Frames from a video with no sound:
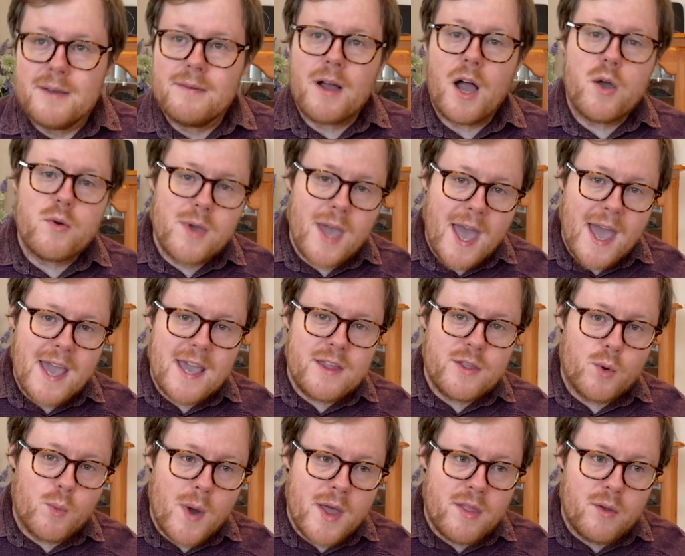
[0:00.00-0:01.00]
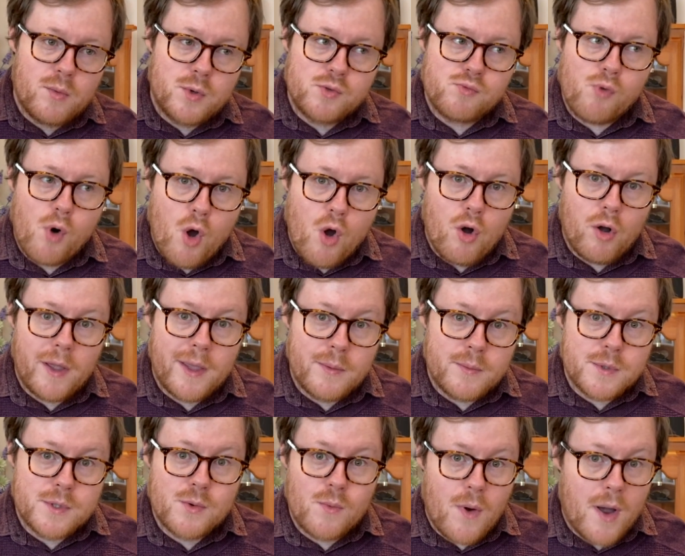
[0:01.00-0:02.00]
Okay, the weather was wrong, it
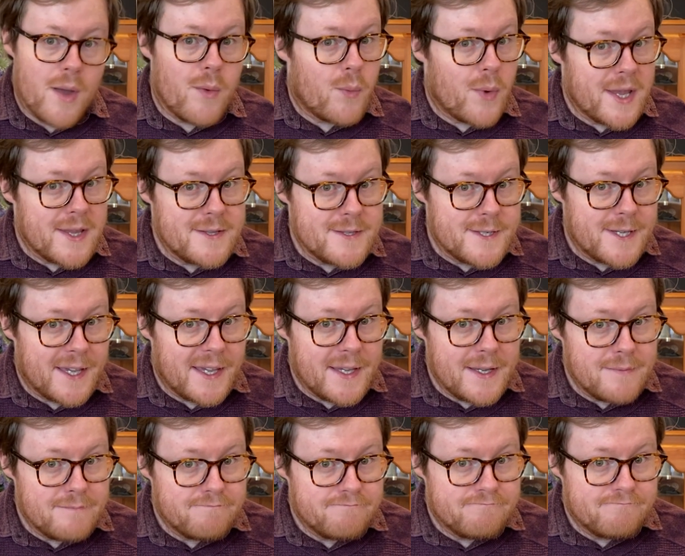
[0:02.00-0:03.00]
was quite windy,